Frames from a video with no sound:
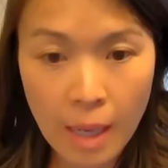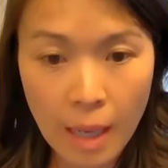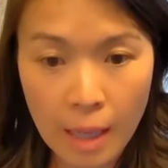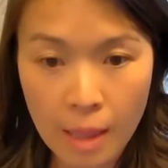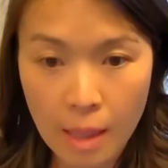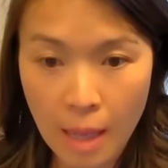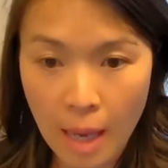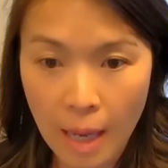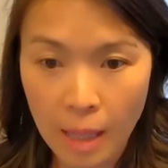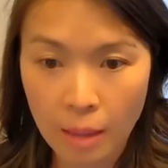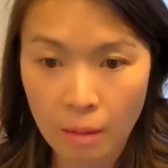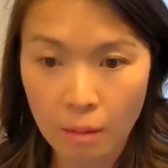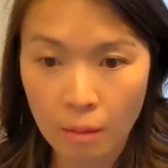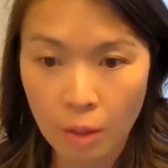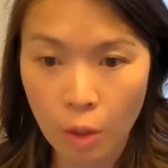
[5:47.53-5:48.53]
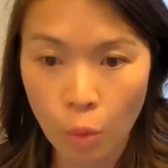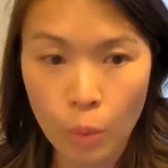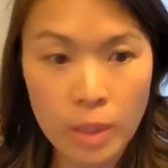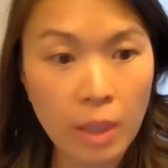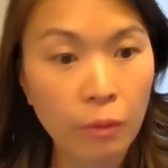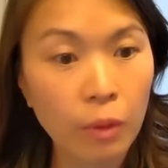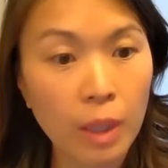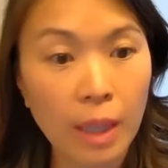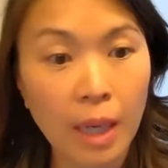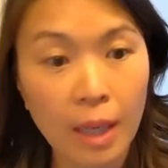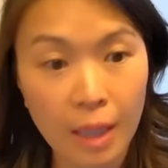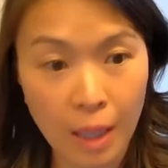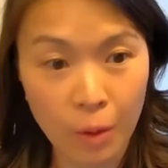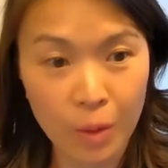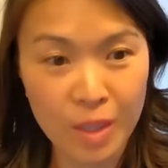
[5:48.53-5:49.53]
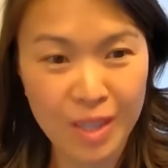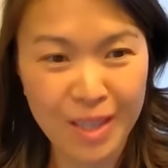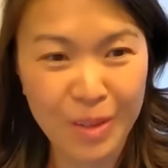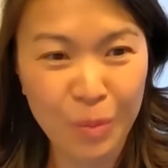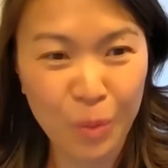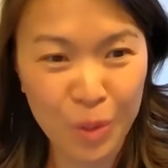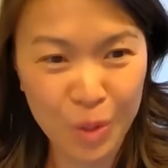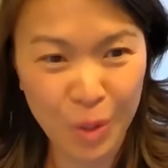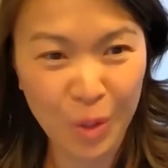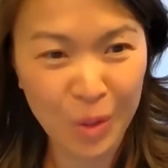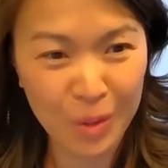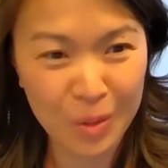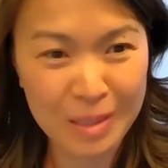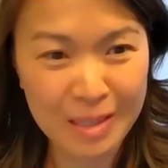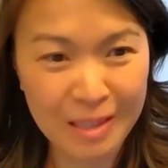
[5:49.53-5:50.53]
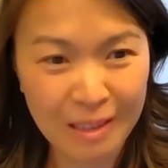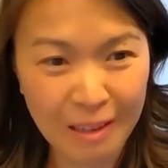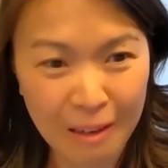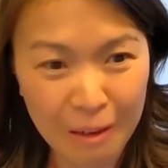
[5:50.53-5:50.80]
in that, we definitely can't guarantee returns